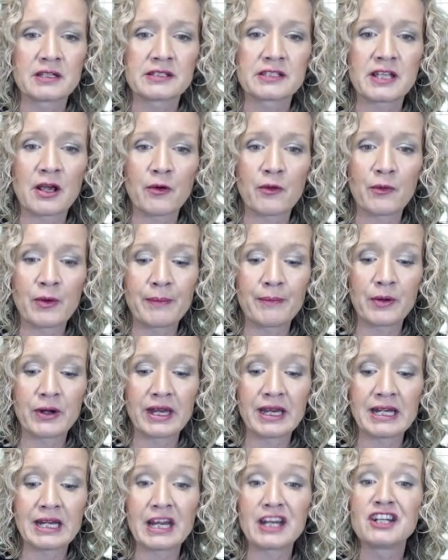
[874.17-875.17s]
So we put
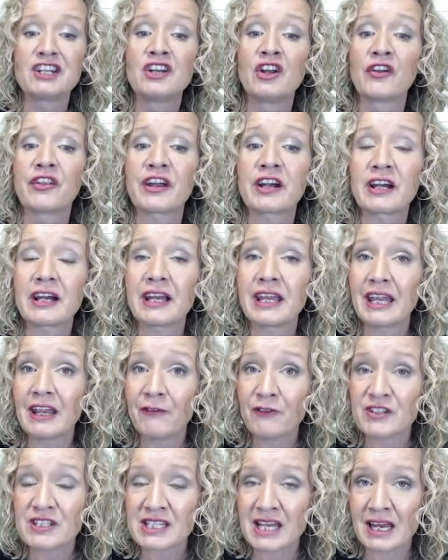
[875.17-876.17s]
in another
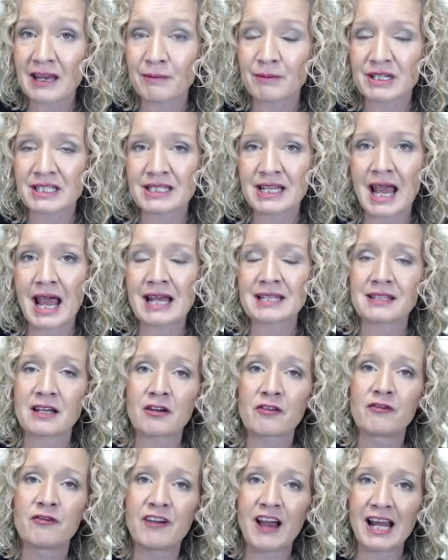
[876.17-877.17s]
if statement as
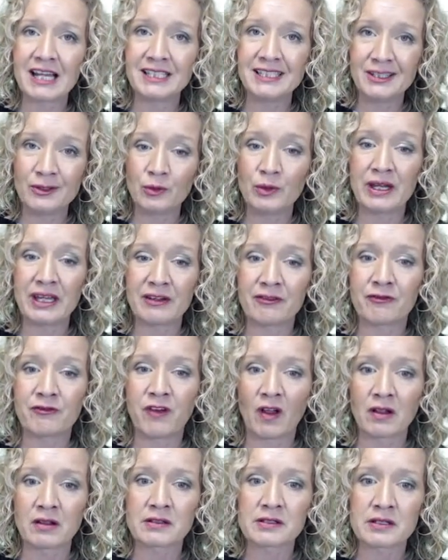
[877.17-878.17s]
our value if
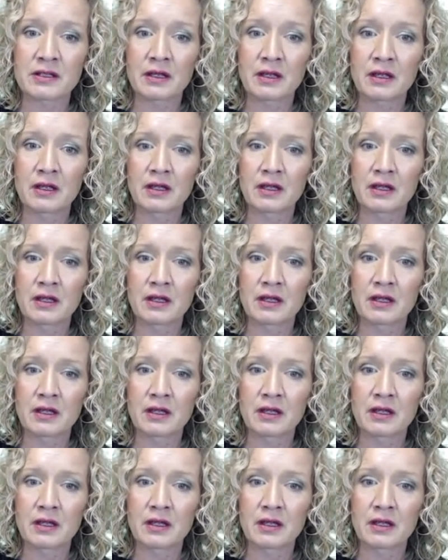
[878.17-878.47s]
false.